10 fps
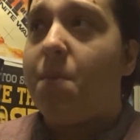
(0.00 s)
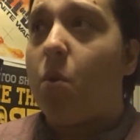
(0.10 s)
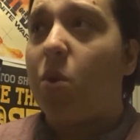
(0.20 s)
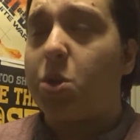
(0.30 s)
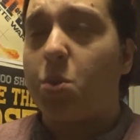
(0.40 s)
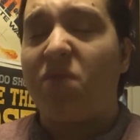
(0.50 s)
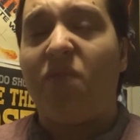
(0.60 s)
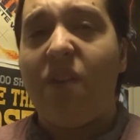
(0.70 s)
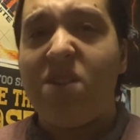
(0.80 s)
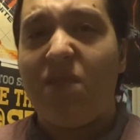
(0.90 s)
which was
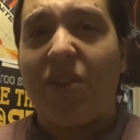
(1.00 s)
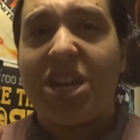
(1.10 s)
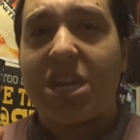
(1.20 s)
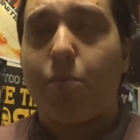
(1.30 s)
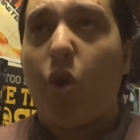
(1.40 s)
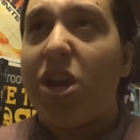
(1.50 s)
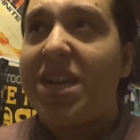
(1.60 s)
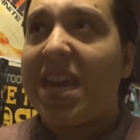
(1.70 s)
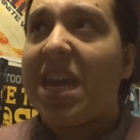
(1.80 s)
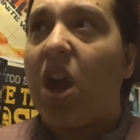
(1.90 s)
very, very
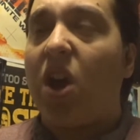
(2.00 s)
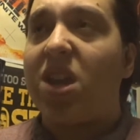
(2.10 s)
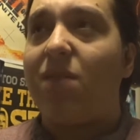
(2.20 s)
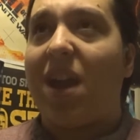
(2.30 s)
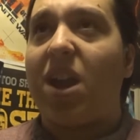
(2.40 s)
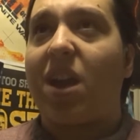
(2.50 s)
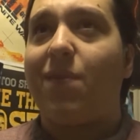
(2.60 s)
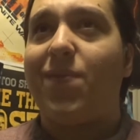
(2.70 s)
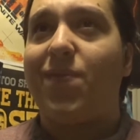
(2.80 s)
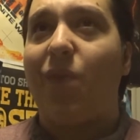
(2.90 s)
disappointing. I'd give that like a
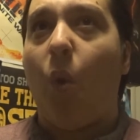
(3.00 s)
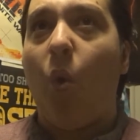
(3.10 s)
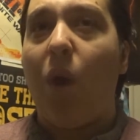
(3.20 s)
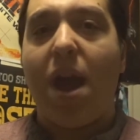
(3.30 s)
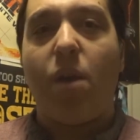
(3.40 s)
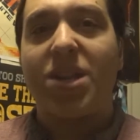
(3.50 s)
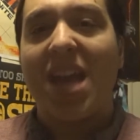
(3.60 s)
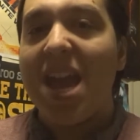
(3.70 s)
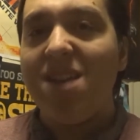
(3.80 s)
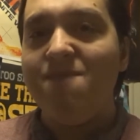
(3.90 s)
4 out of
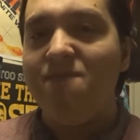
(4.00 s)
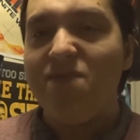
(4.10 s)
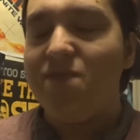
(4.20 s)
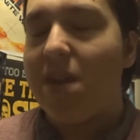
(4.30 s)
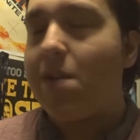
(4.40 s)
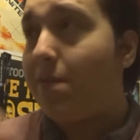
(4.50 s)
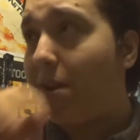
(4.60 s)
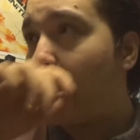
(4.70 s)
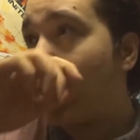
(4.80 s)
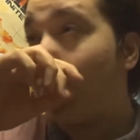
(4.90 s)
10. Very,
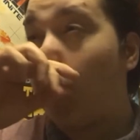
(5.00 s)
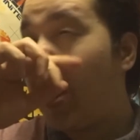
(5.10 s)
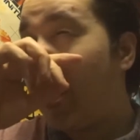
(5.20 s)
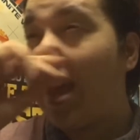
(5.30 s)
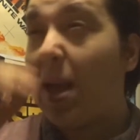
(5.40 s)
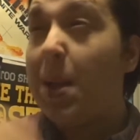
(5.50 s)
very disappointing.